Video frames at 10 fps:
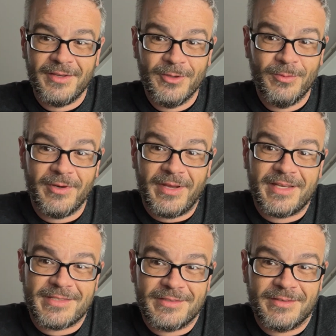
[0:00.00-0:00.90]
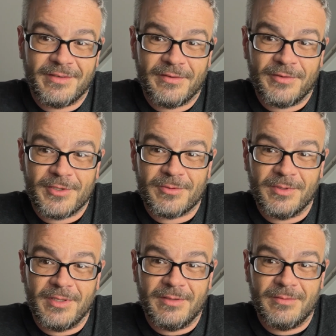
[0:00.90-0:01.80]
Uwell hasn't
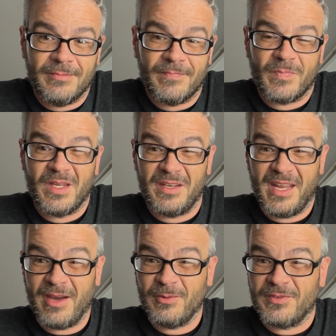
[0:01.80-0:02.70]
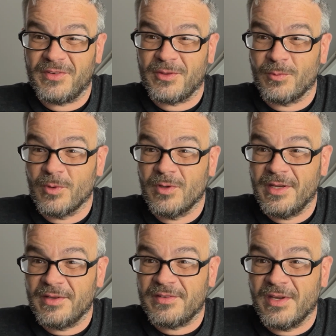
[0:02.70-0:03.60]
officially announced the Whirl
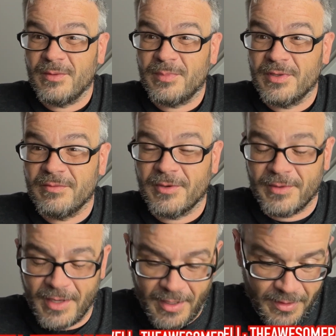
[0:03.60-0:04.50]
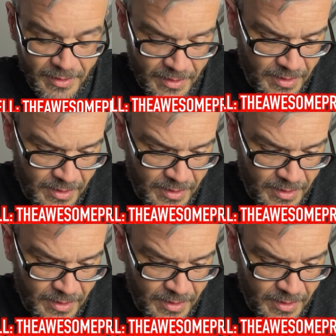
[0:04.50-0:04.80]
S yet, believe it or not.